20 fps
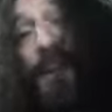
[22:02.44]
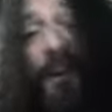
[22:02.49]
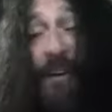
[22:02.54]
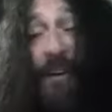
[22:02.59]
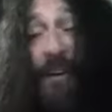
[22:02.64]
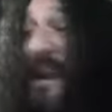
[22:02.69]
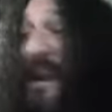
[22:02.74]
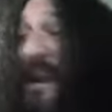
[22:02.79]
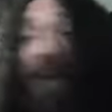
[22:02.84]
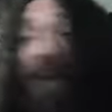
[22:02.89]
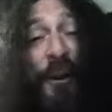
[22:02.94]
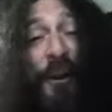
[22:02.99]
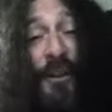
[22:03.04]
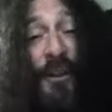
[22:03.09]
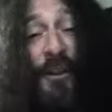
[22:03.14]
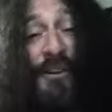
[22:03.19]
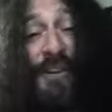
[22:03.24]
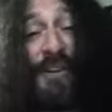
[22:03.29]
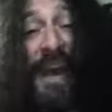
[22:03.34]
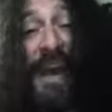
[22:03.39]
carrying all the
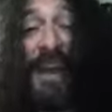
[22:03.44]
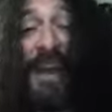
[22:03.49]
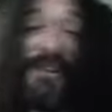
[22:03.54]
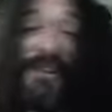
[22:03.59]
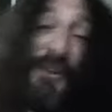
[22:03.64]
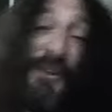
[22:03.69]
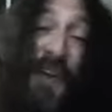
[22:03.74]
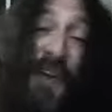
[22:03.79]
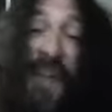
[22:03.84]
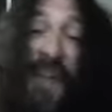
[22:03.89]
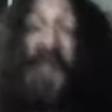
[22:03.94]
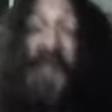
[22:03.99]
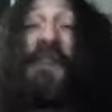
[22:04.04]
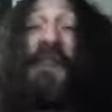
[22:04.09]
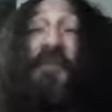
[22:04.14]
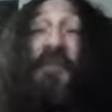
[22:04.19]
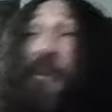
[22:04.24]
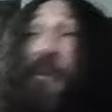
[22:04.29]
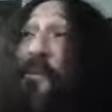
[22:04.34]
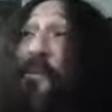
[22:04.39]
stacks and all that
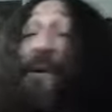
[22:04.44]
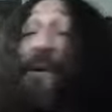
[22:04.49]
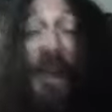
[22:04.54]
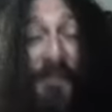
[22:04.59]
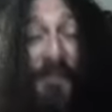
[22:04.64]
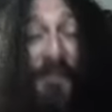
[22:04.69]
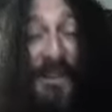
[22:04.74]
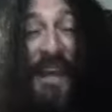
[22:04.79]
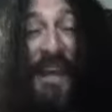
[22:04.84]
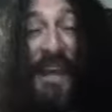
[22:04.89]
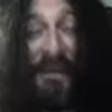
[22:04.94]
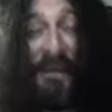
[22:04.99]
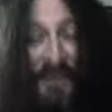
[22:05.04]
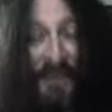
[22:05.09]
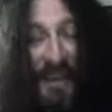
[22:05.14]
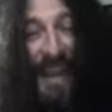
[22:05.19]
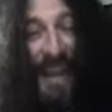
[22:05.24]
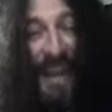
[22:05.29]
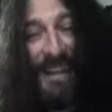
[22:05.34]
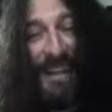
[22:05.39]
stuff up all those steps,
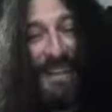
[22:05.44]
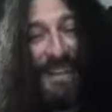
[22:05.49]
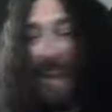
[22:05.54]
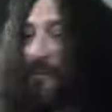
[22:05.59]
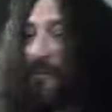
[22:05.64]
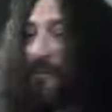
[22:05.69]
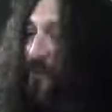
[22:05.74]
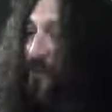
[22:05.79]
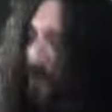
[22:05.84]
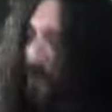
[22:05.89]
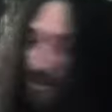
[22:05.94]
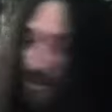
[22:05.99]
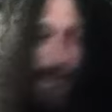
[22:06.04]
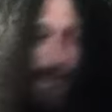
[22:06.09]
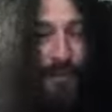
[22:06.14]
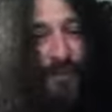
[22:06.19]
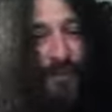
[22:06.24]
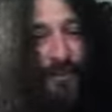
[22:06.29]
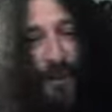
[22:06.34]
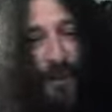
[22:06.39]
man. It's like, ooh,
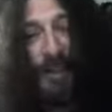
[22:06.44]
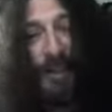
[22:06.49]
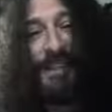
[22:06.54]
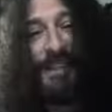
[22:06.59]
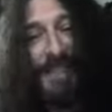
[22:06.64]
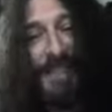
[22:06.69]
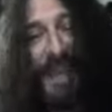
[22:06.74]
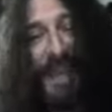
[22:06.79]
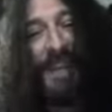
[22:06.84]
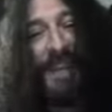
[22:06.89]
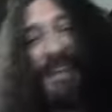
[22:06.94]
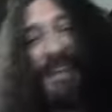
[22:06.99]
holy shit.